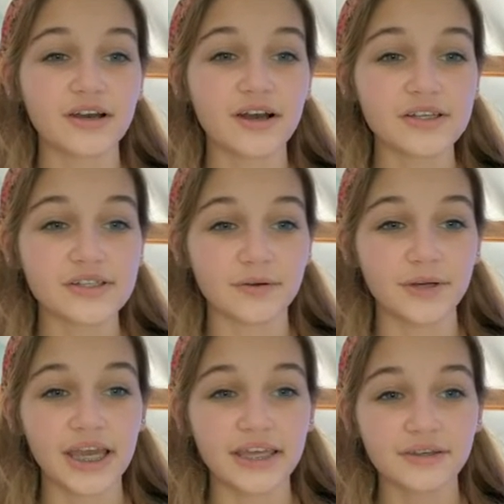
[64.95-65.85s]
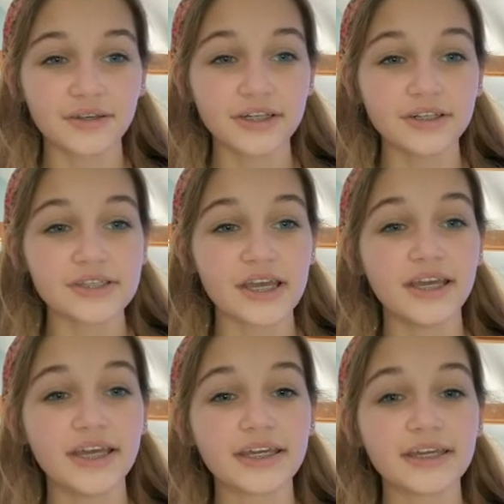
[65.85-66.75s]
Also, eighth graders
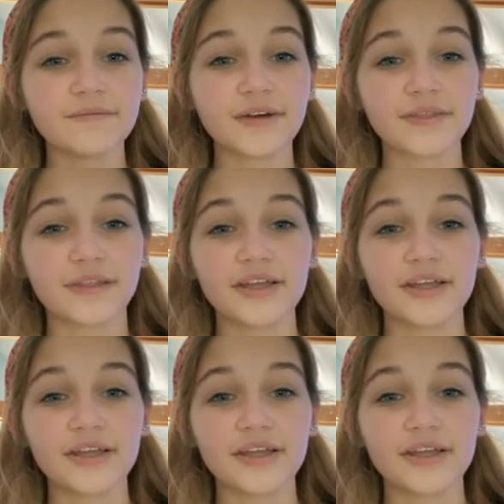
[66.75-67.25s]
can find